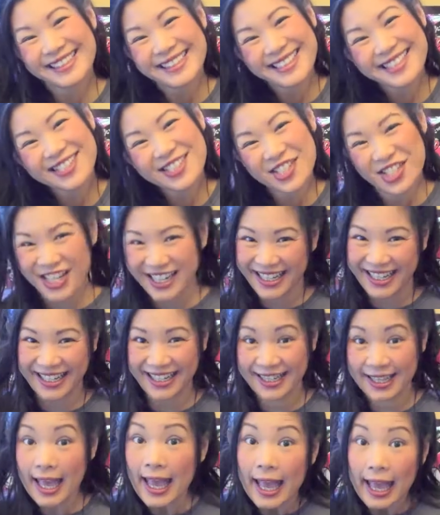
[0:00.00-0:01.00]
this is
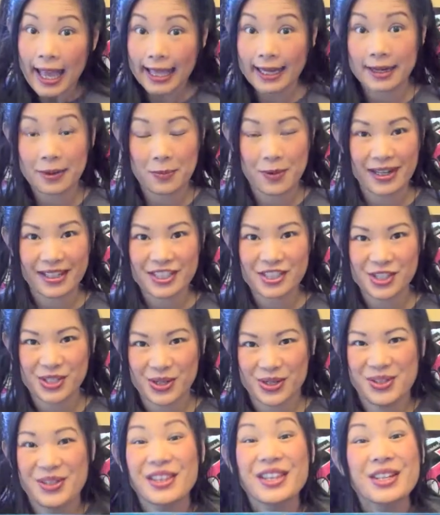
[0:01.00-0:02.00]
Ginny, and I want to
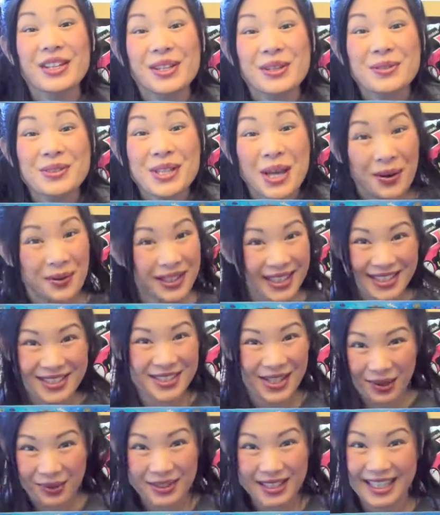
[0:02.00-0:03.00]
show you the new
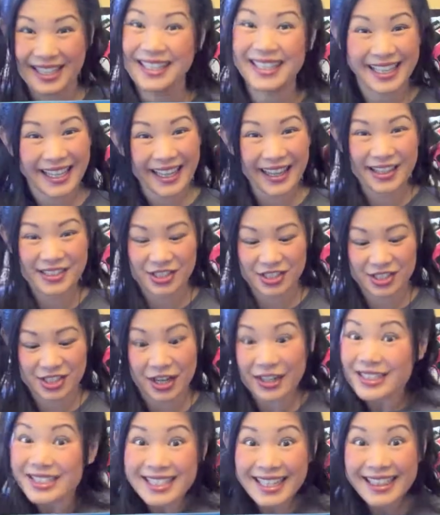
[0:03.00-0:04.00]
Tokidoki Neon
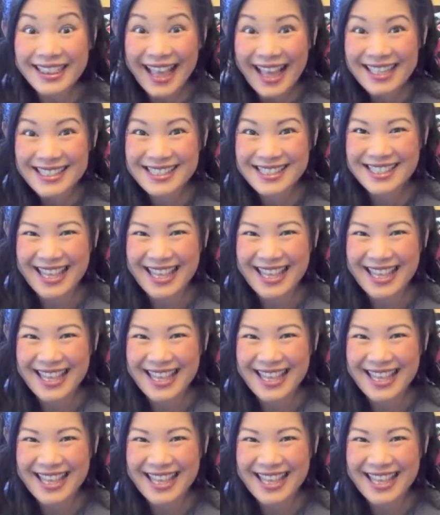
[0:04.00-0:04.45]
Star Deluxe